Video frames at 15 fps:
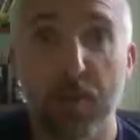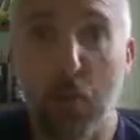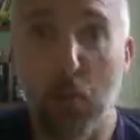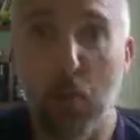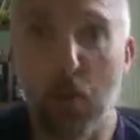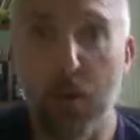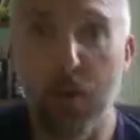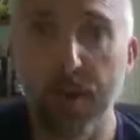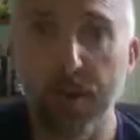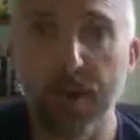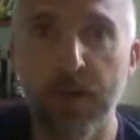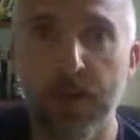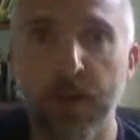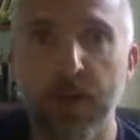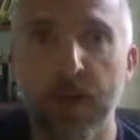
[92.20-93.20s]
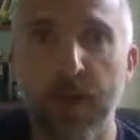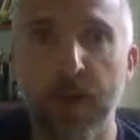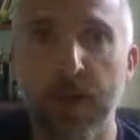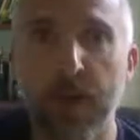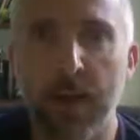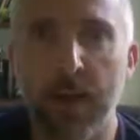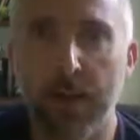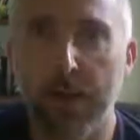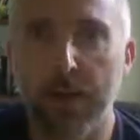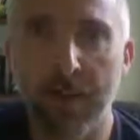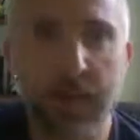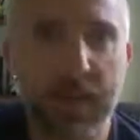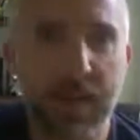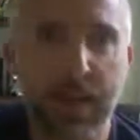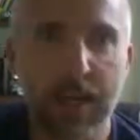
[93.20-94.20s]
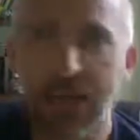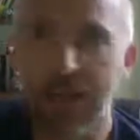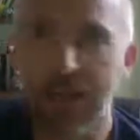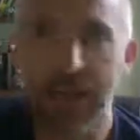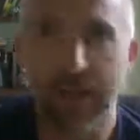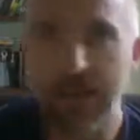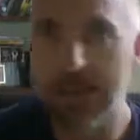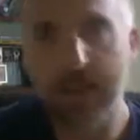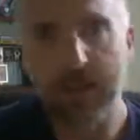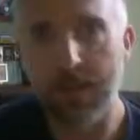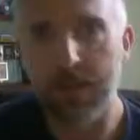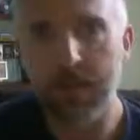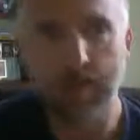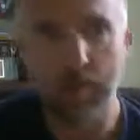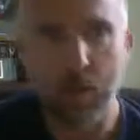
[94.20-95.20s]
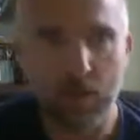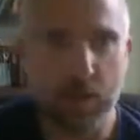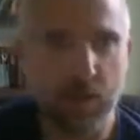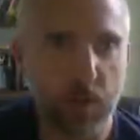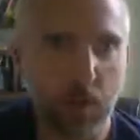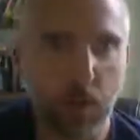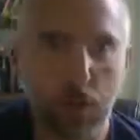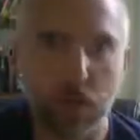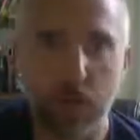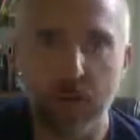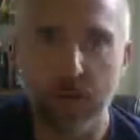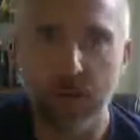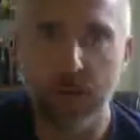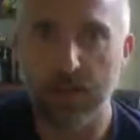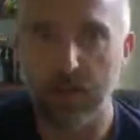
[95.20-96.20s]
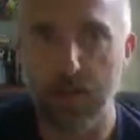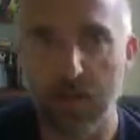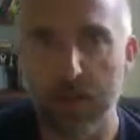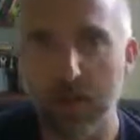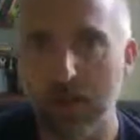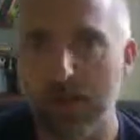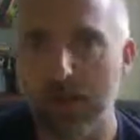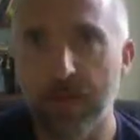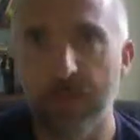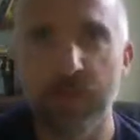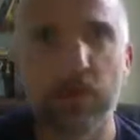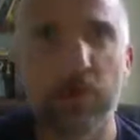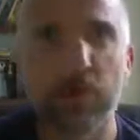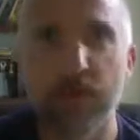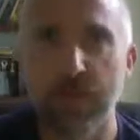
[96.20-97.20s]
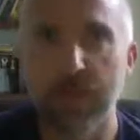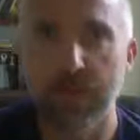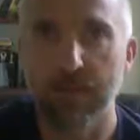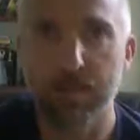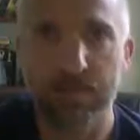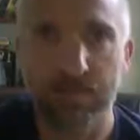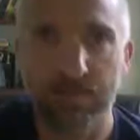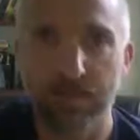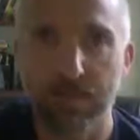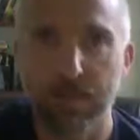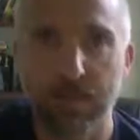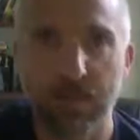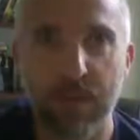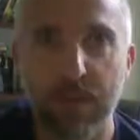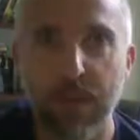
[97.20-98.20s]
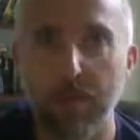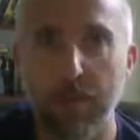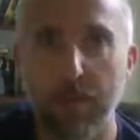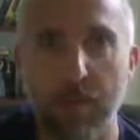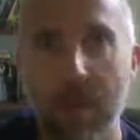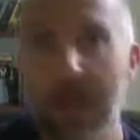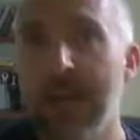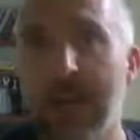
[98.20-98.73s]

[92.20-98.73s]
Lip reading: hard. And in the beginning, it isn't glamorous at all. And it's probably the furthest thing from any